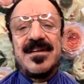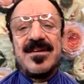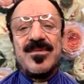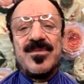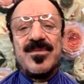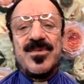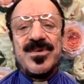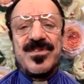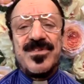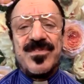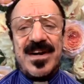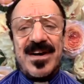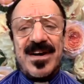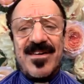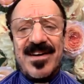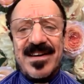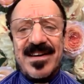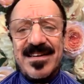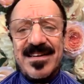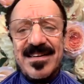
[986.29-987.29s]
was
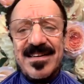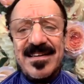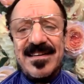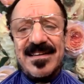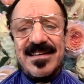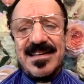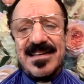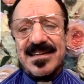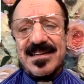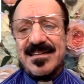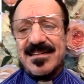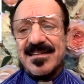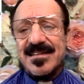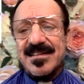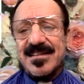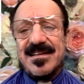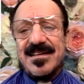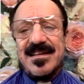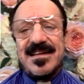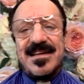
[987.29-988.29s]
very healing
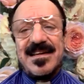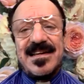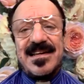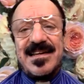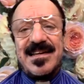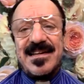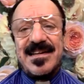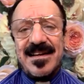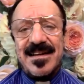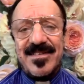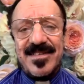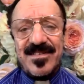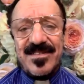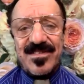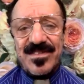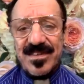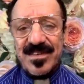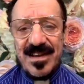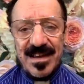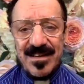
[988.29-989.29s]
in and of
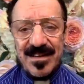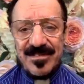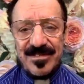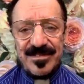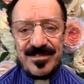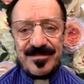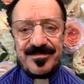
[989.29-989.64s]
itself.